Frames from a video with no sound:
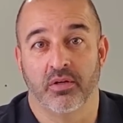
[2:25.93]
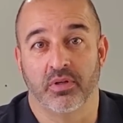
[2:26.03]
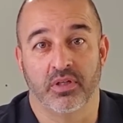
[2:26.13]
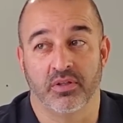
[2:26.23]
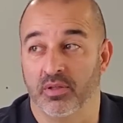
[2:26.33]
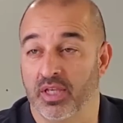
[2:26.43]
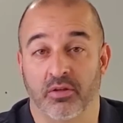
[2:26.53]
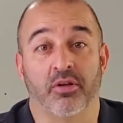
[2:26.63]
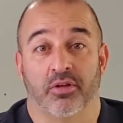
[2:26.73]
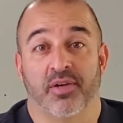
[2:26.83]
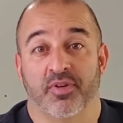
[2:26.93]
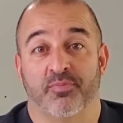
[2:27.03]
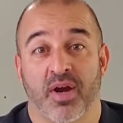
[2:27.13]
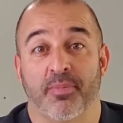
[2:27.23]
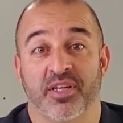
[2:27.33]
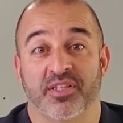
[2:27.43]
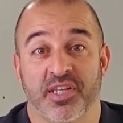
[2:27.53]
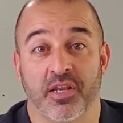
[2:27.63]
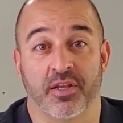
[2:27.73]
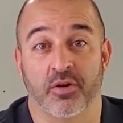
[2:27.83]
well, they literally have a property
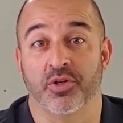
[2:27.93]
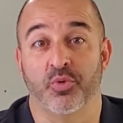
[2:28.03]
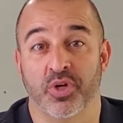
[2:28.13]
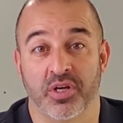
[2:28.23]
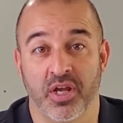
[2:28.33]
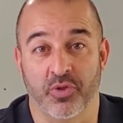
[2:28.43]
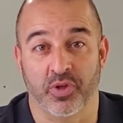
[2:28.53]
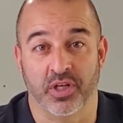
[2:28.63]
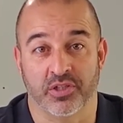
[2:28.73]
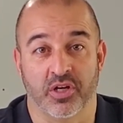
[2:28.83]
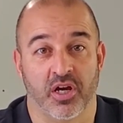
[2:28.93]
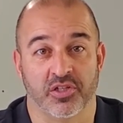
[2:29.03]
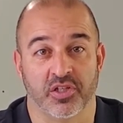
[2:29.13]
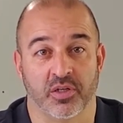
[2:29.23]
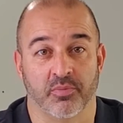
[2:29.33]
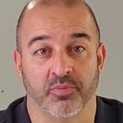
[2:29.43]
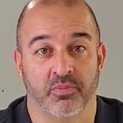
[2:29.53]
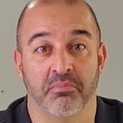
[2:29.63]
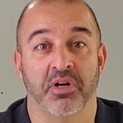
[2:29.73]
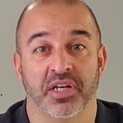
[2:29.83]
sitting there doing nothing that's costing
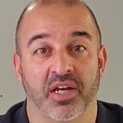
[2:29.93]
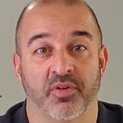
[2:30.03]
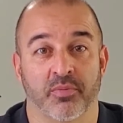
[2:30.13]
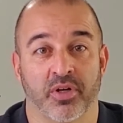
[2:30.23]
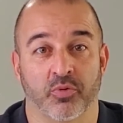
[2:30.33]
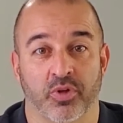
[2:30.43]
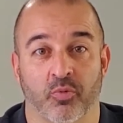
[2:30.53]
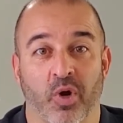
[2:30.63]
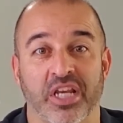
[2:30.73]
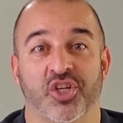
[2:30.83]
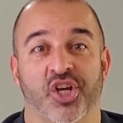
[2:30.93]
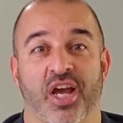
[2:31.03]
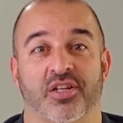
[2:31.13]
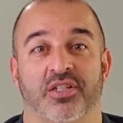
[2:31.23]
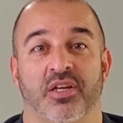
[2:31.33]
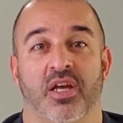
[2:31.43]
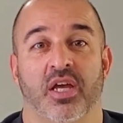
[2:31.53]
them money every month where they're writing checks.